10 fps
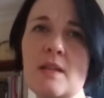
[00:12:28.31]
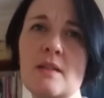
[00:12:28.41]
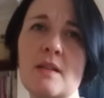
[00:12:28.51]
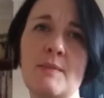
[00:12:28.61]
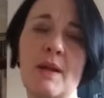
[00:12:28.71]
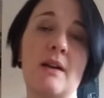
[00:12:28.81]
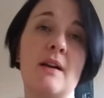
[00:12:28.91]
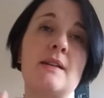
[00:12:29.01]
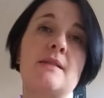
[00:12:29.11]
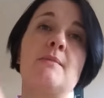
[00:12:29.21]
Excuse me, I
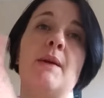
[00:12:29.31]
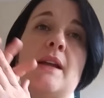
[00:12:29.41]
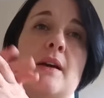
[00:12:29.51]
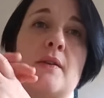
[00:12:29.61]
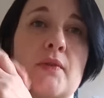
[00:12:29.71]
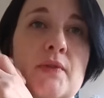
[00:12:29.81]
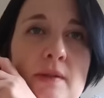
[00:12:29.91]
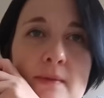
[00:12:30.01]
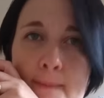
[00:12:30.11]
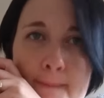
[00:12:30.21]
got asked to make
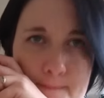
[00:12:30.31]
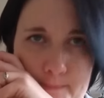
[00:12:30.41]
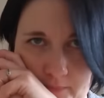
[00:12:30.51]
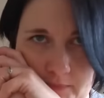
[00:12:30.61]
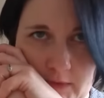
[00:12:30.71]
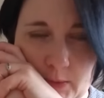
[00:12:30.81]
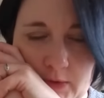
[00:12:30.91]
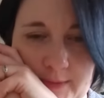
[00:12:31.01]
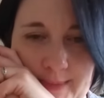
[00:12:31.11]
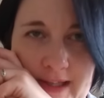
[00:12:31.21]
elves. Don't
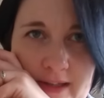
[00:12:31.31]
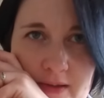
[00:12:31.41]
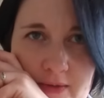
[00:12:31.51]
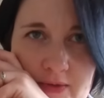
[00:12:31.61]
want to make